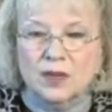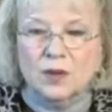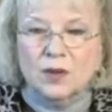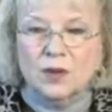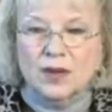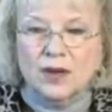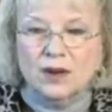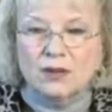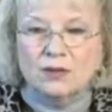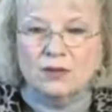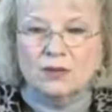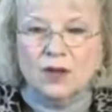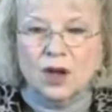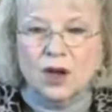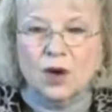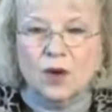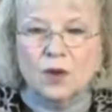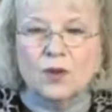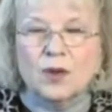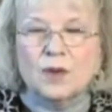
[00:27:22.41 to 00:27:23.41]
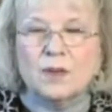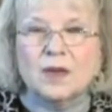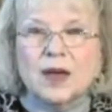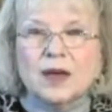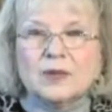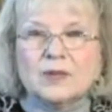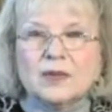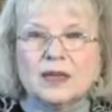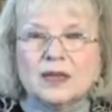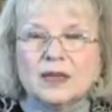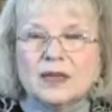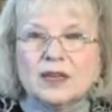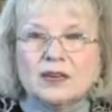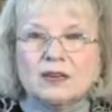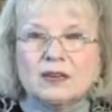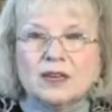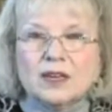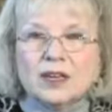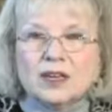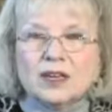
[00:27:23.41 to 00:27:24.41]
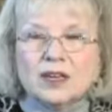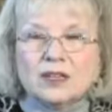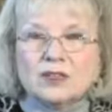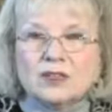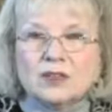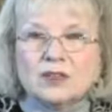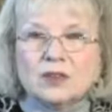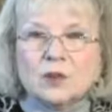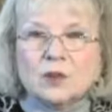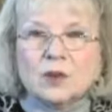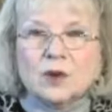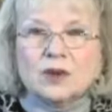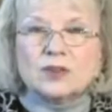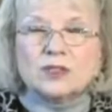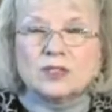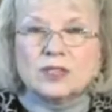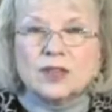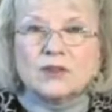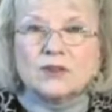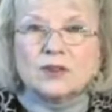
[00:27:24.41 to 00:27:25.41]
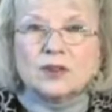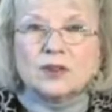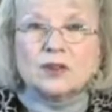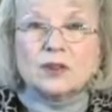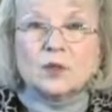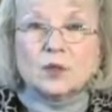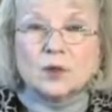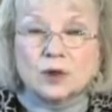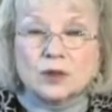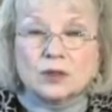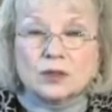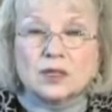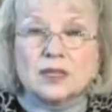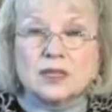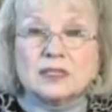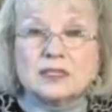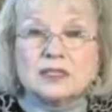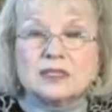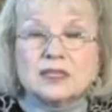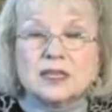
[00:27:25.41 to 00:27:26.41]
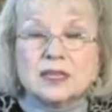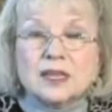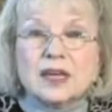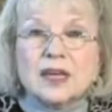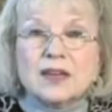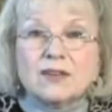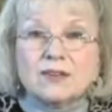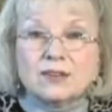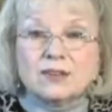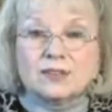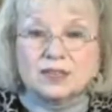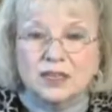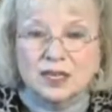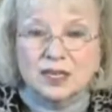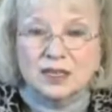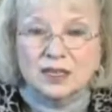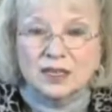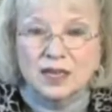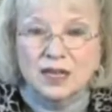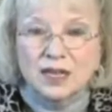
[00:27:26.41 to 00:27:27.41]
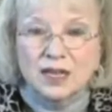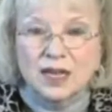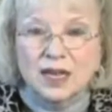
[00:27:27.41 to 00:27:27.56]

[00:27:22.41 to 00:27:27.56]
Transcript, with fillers: we don't know we might be entering into the worst suffering the world has ever seen